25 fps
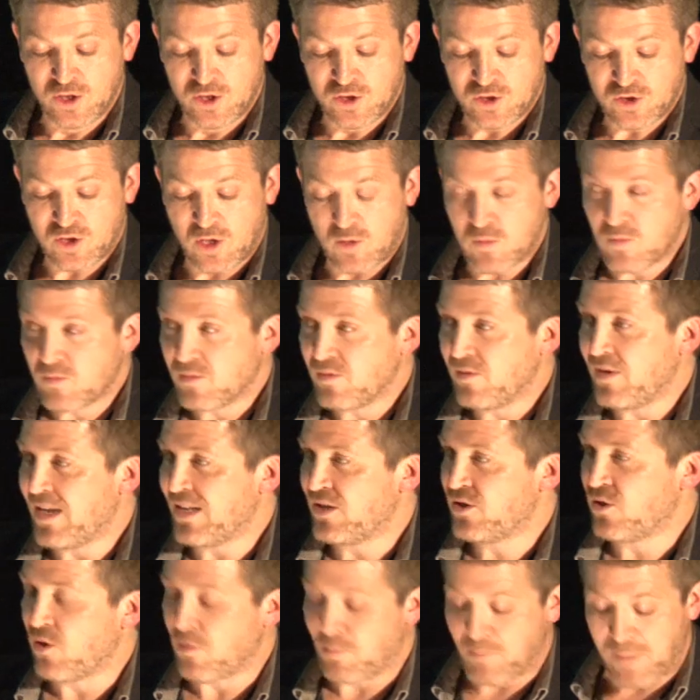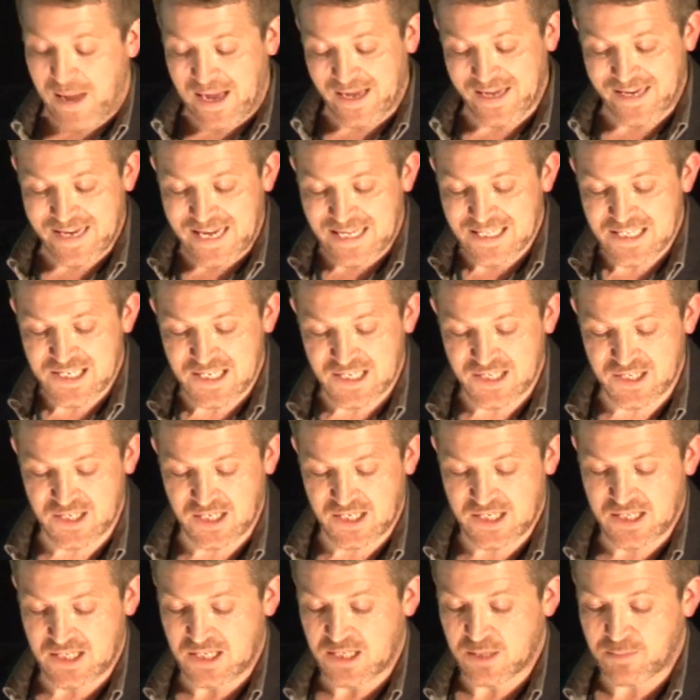So let's look back again to the
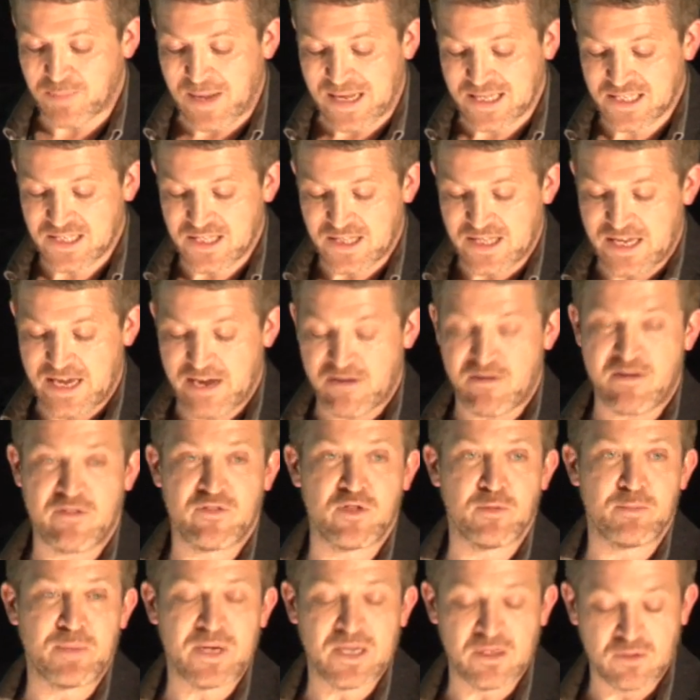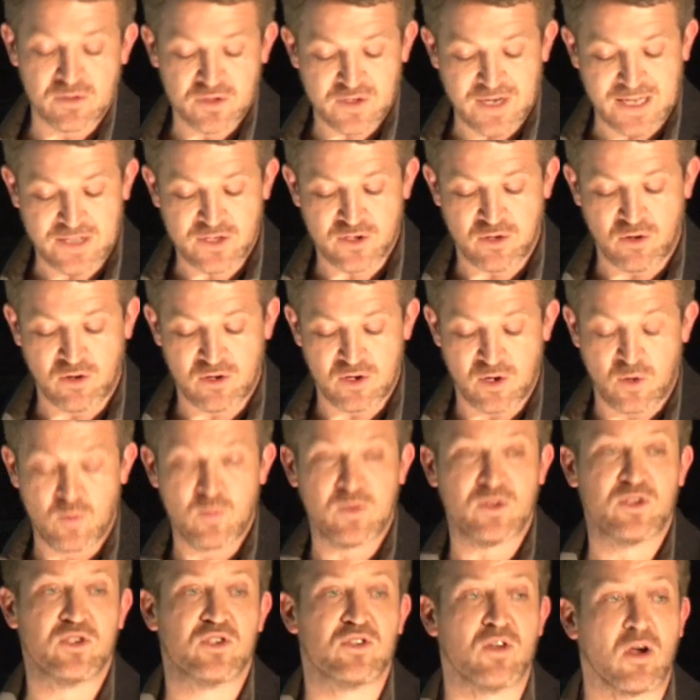60s, back to the era of the Beatles. Let's look at
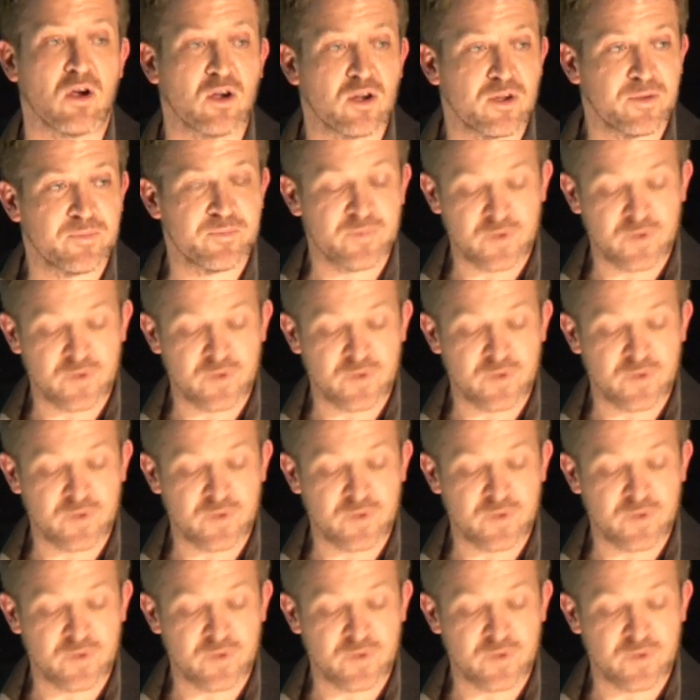Woodstock.